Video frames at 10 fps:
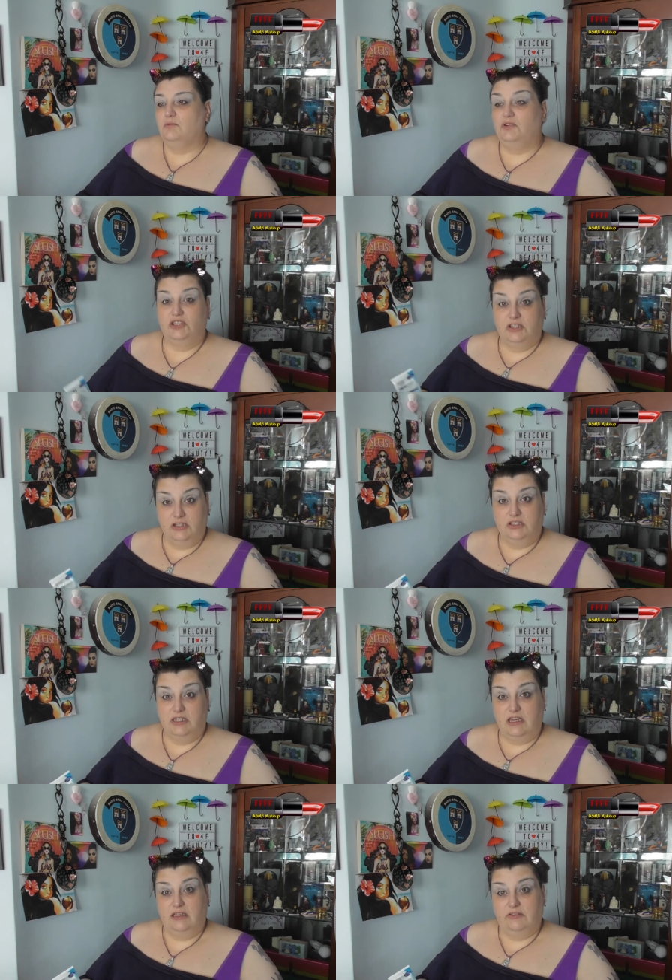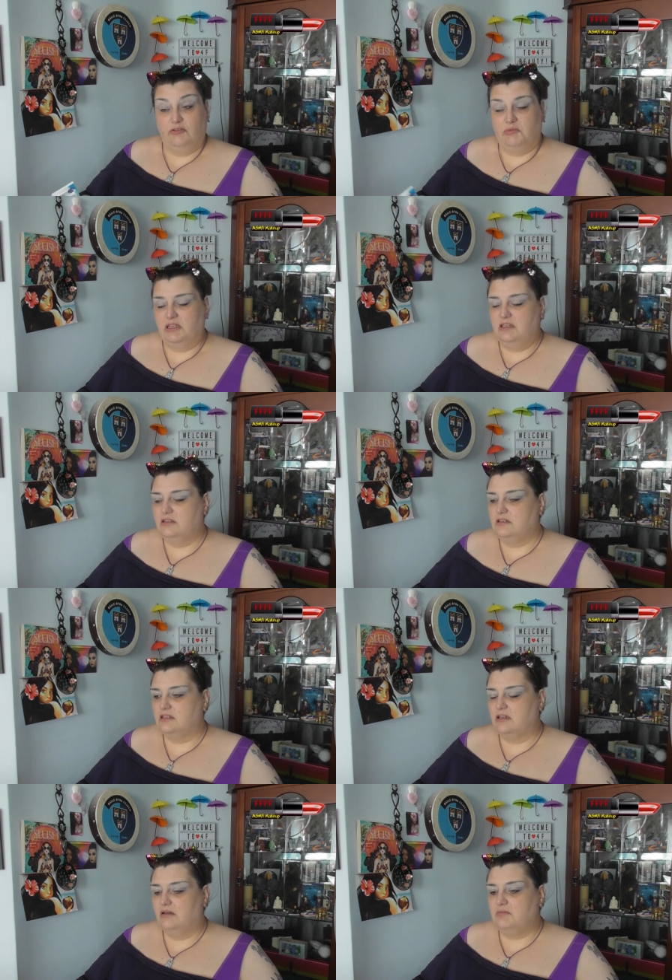which is a good day for me,
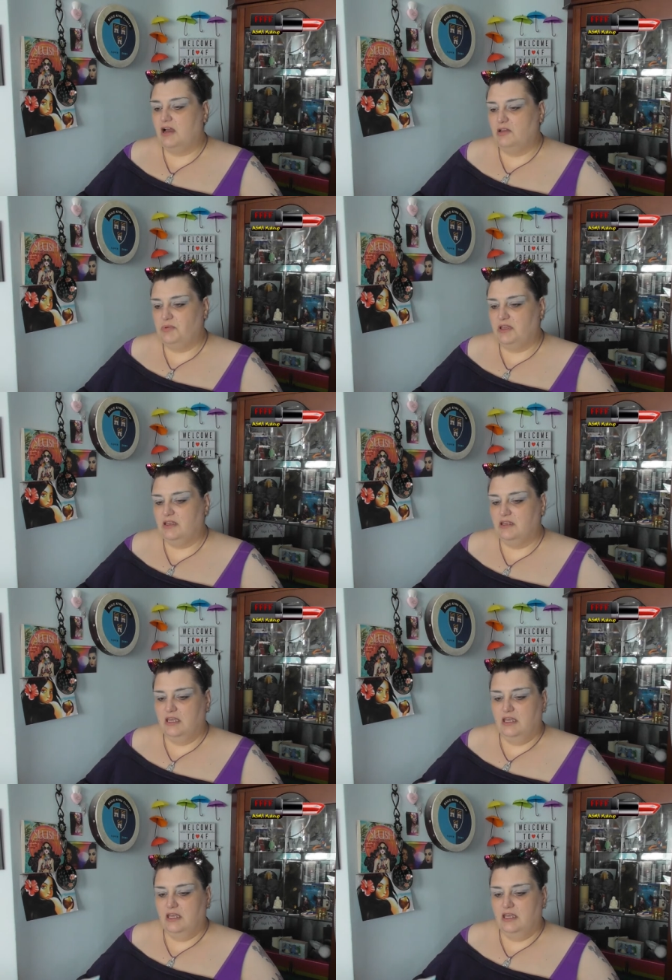so I'm hoping